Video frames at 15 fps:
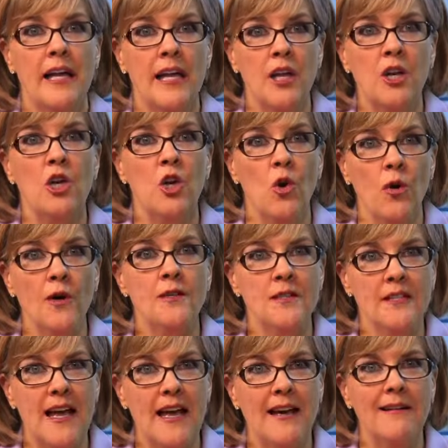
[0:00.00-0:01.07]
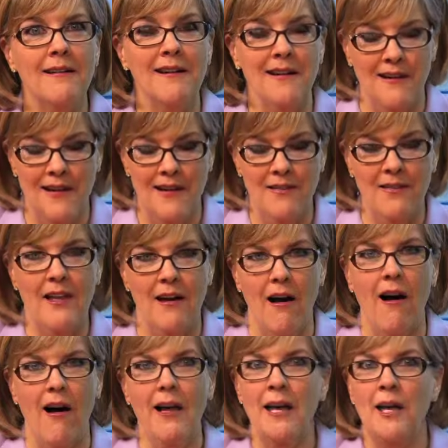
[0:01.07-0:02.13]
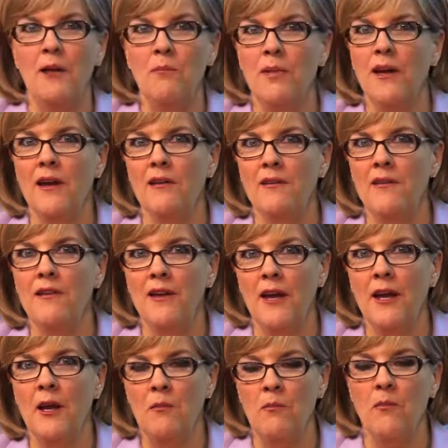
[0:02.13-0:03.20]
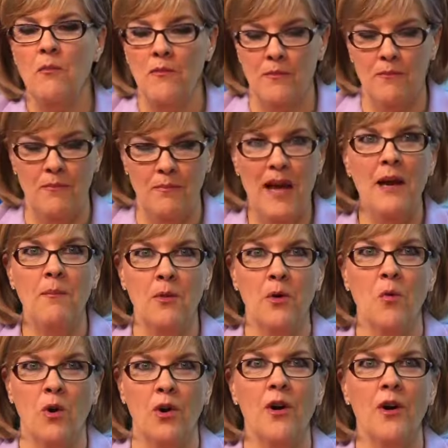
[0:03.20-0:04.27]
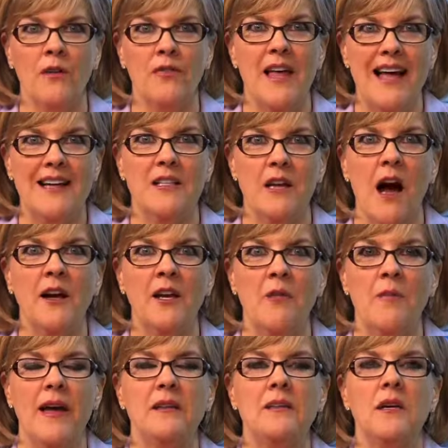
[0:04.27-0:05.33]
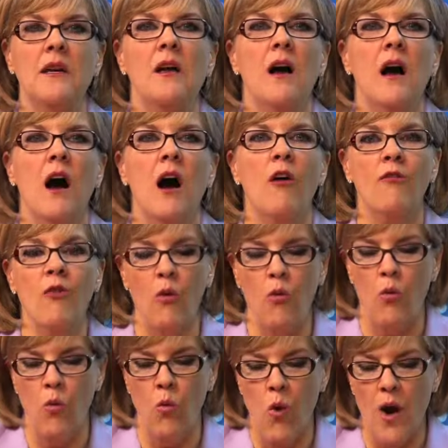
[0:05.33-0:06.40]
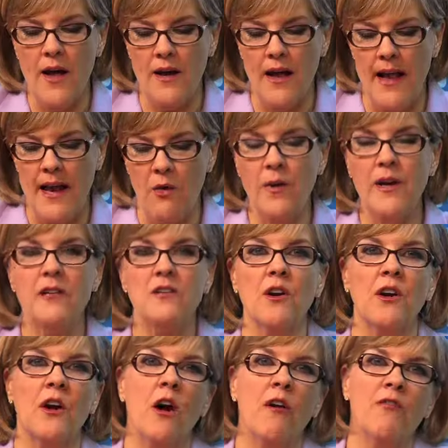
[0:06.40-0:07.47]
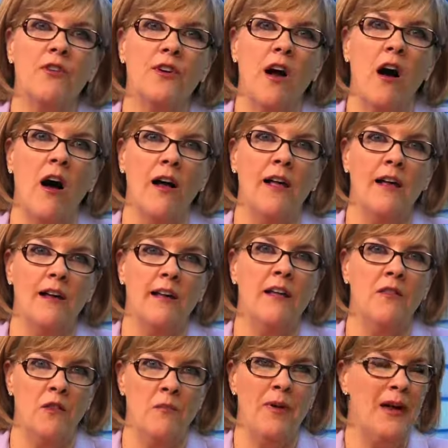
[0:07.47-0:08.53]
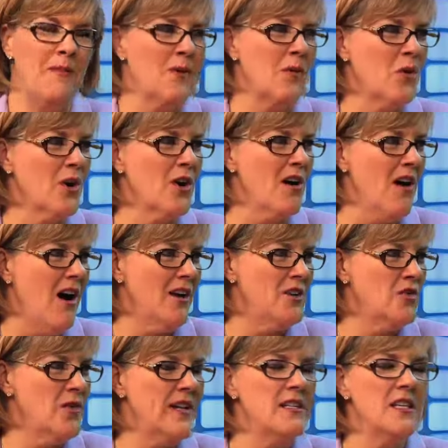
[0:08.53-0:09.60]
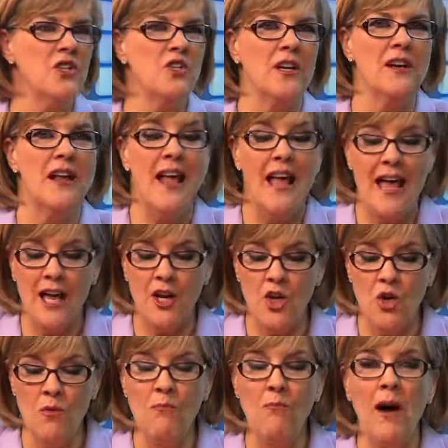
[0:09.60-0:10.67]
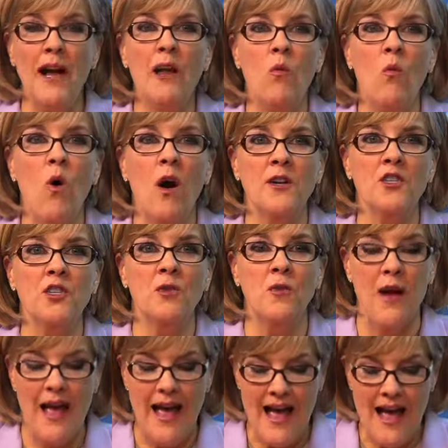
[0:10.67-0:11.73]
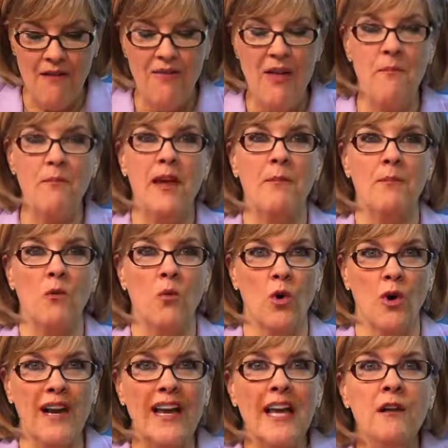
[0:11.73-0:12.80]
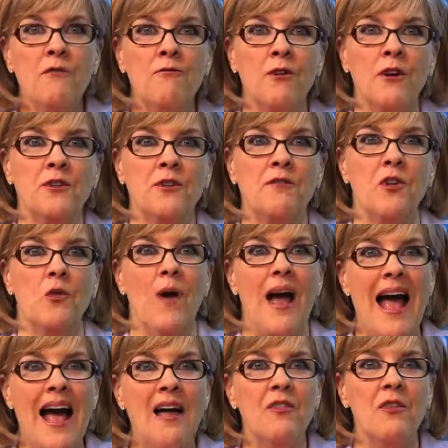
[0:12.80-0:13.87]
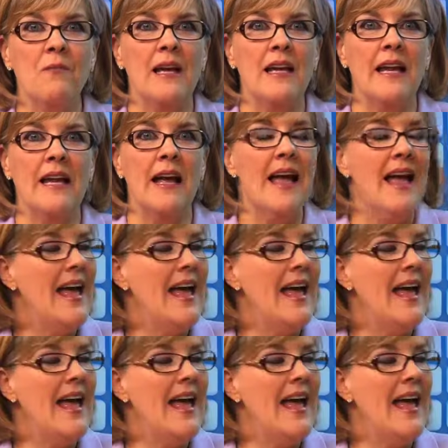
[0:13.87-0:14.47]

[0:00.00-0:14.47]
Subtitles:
in your state, in the IEP team paperwork, that document of what areas are covered in the paperwork on transition. And you might want to have that paperwork in front of you at the meeting